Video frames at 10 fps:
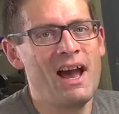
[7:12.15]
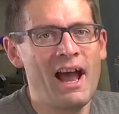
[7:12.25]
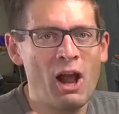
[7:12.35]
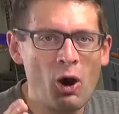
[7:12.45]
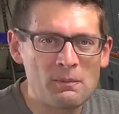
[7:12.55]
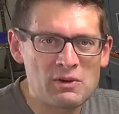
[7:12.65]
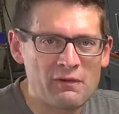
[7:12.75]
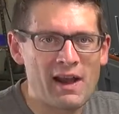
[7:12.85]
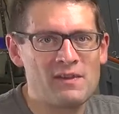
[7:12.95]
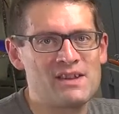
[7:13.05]
I hope you
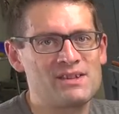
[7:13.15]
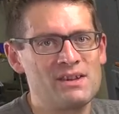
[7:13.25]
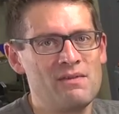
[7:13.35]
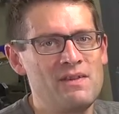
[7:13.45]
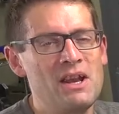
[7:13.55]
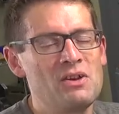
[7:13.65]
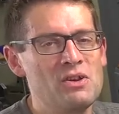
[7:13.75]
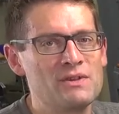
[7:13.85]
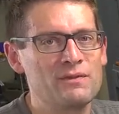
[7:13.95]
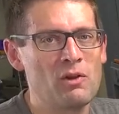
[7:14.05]
found this video
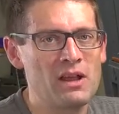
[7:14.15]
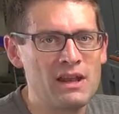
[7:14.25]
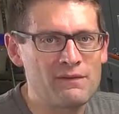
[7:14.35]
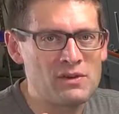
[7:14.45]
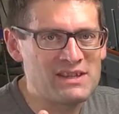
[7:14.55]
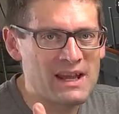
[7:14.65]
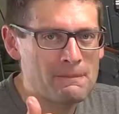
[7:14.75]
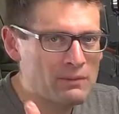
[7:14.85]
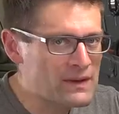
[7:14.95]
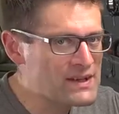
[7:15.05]
useful, and if you
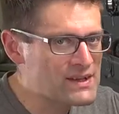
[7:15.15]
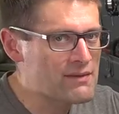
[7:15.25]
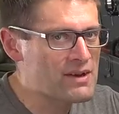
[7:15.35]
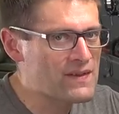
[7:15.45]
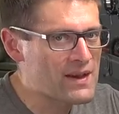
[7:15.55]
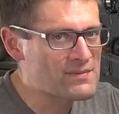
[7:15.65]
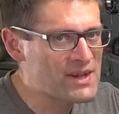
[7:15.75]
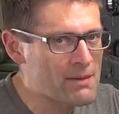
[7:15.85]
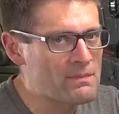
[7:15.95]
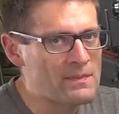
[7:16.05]
did, please give it a thumbs
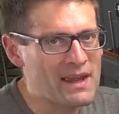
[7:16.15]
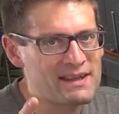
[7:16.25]
up.